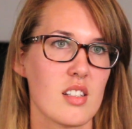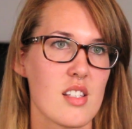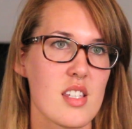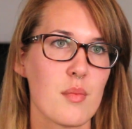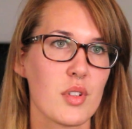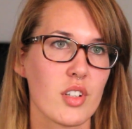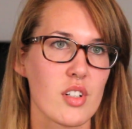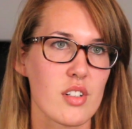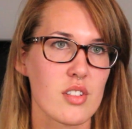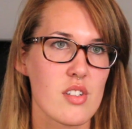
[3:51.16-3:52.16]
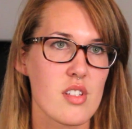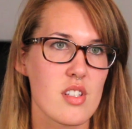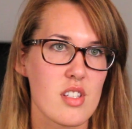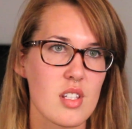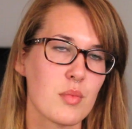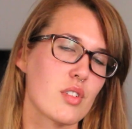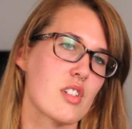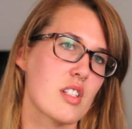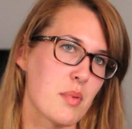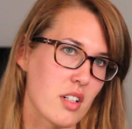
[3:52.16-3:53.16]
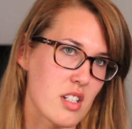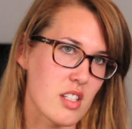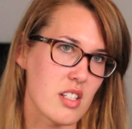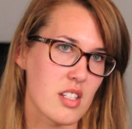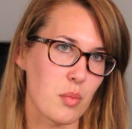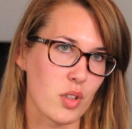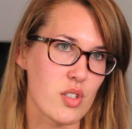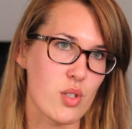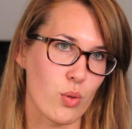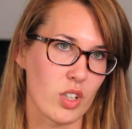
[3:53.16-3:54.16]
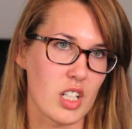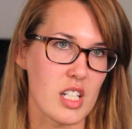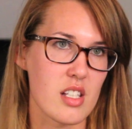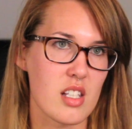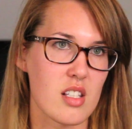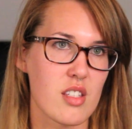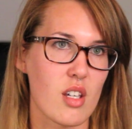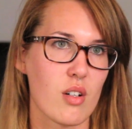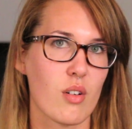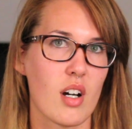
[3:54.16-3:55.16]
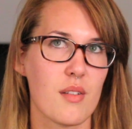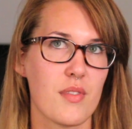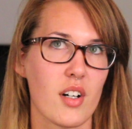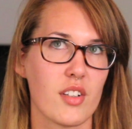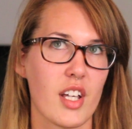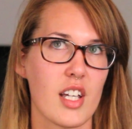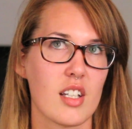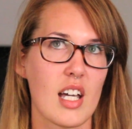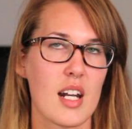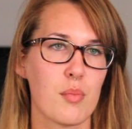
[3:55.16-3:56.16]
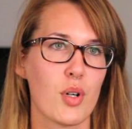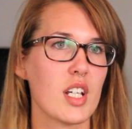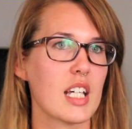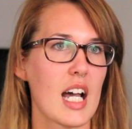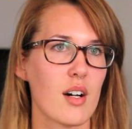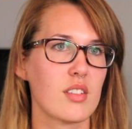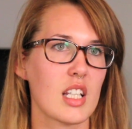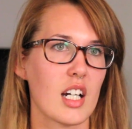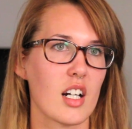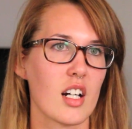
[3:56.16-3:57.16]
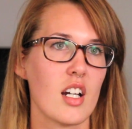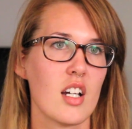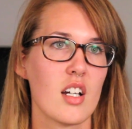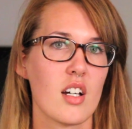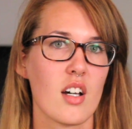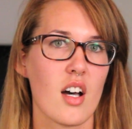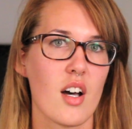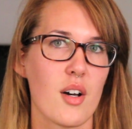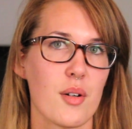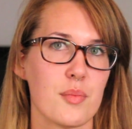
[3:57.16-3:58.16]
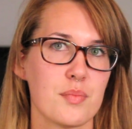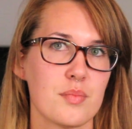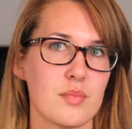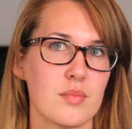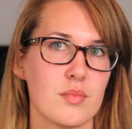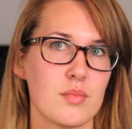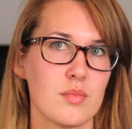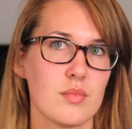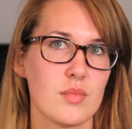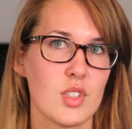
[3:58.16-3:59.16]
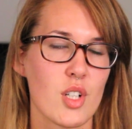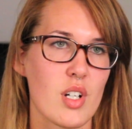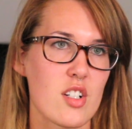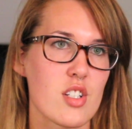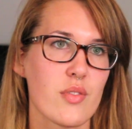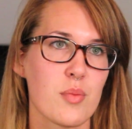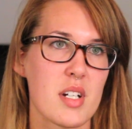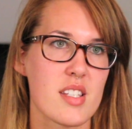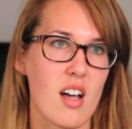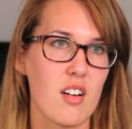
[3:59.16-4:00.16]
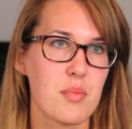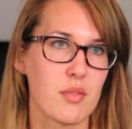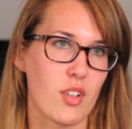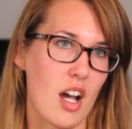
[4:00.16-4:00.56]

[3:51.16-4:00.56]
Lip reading: similar experiences, similar stories, and so I felt like kind of putting it out there, you know, not just for myself but for